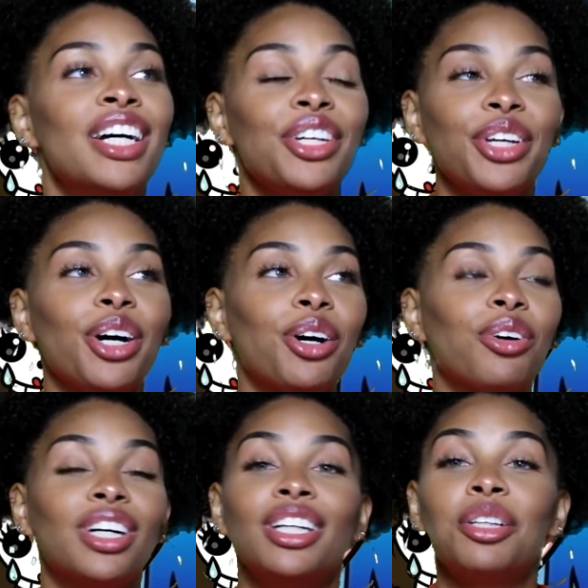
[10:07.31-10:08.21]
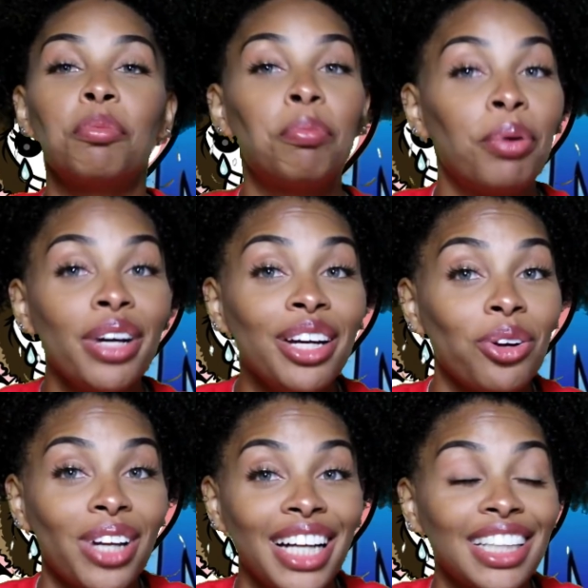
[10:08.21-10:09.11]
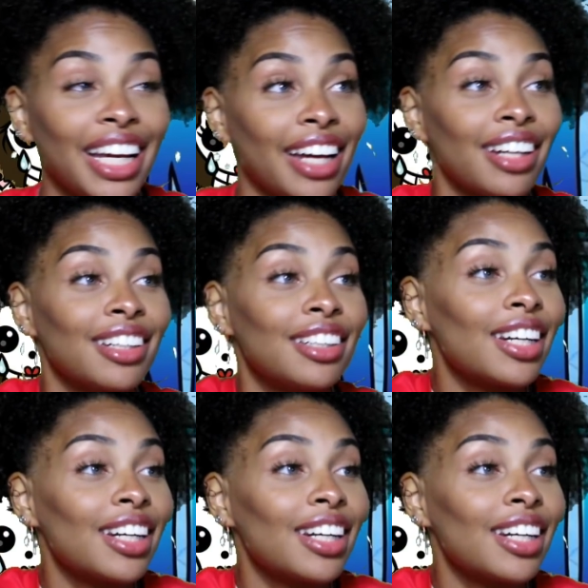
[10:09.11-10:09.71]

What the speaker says: Yo, put it on like that.